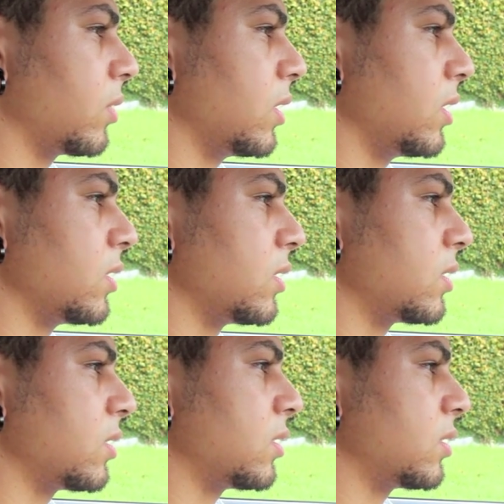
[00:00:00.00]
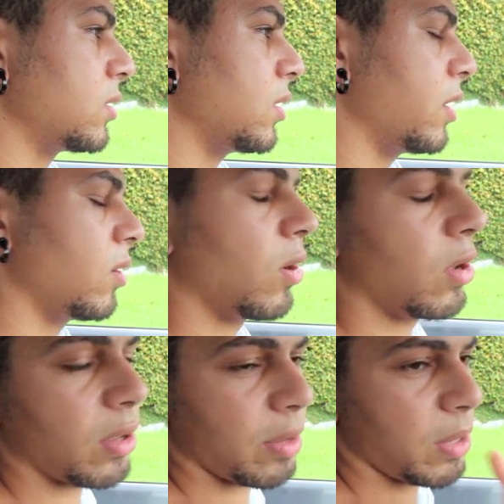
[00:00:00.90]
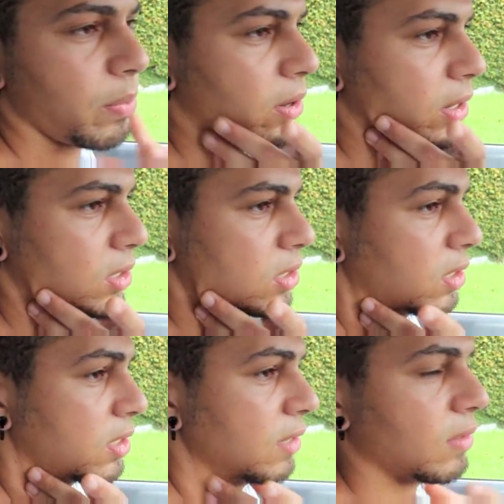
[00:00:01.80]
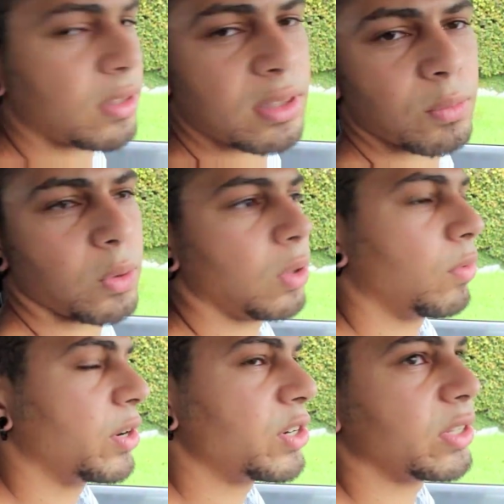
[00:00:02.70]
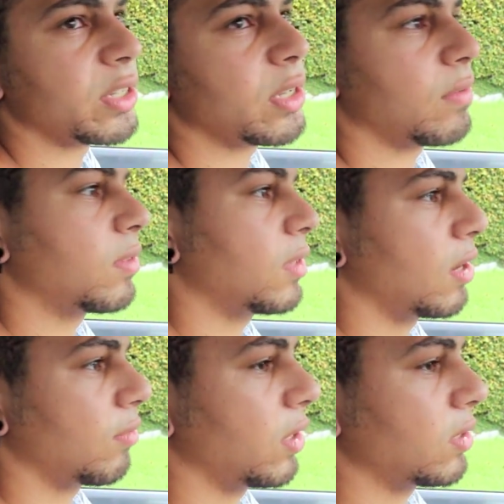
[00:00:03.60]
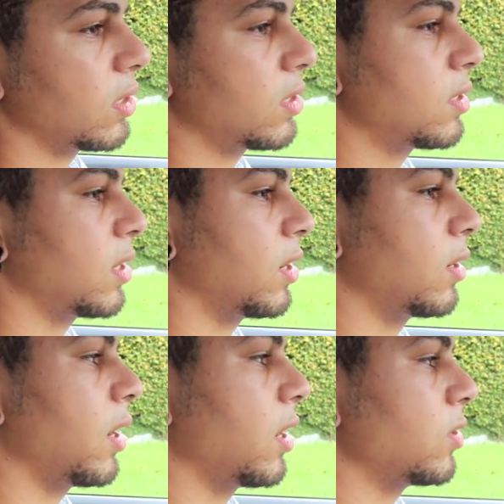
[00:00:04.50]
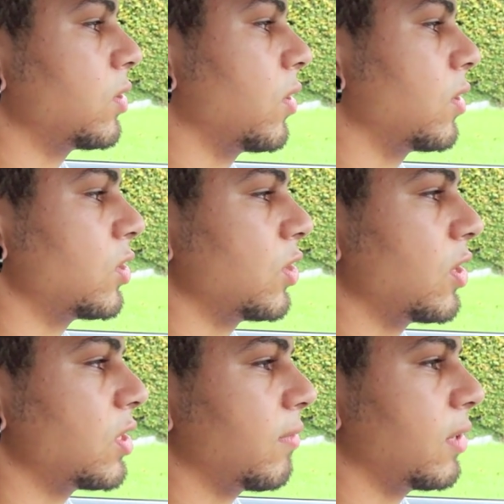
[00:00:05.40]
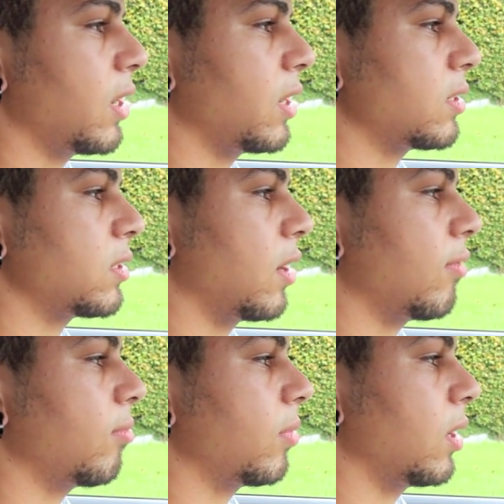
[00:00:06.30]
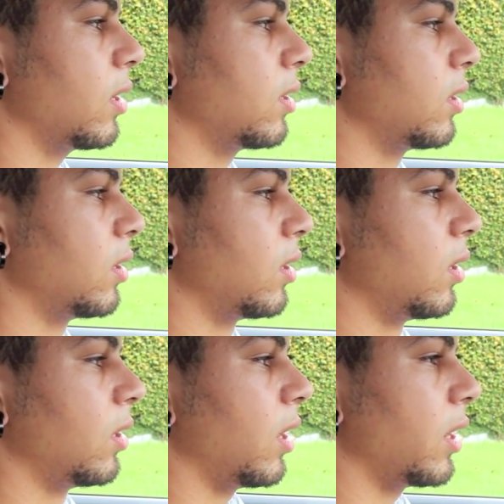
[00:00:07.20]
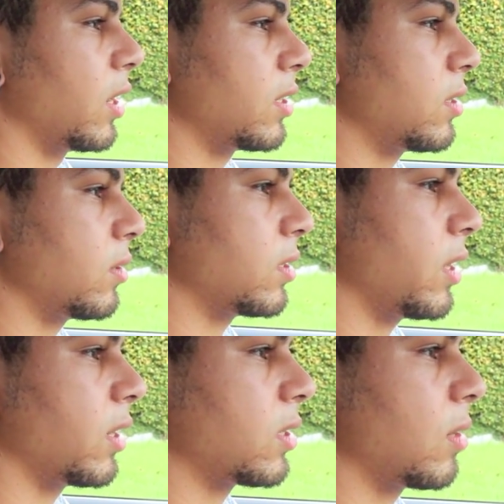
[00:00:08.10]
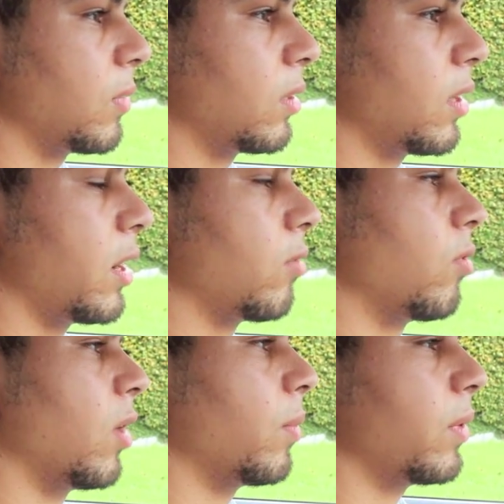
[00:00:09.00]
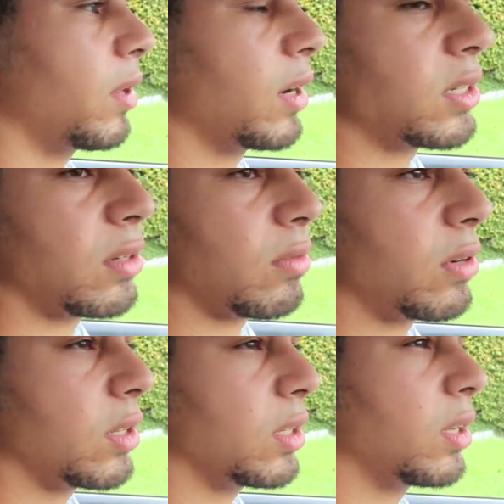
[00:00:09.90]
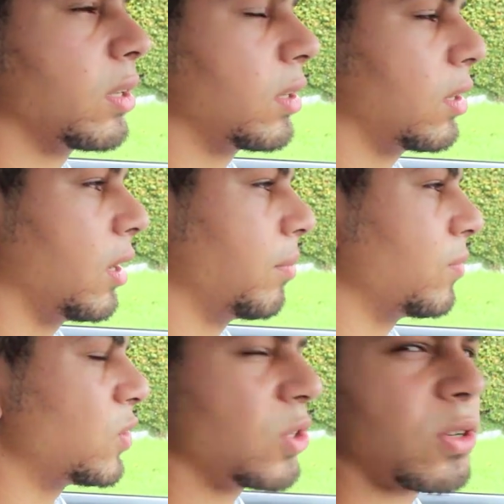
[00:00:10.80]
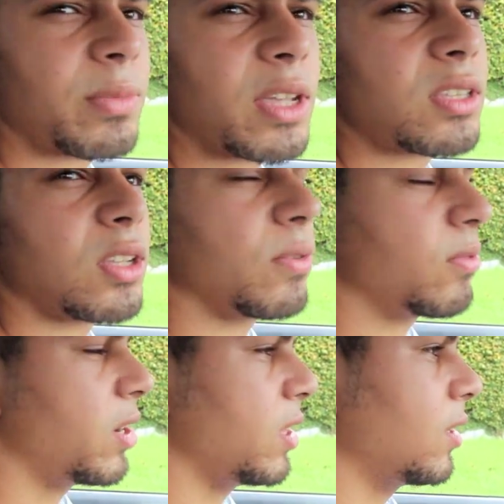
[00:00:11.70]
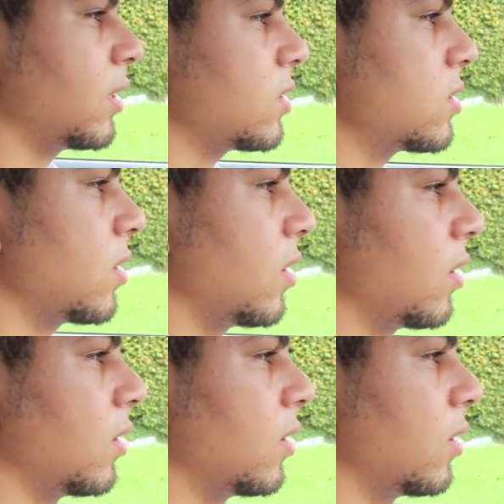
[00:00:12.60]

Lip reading: Because I don't know, my parents are originally Seventh-day Adventists, and I used to go to church every day and stuff, but I guess it was something that I grew up with, and I didn't really choose myself or anything, so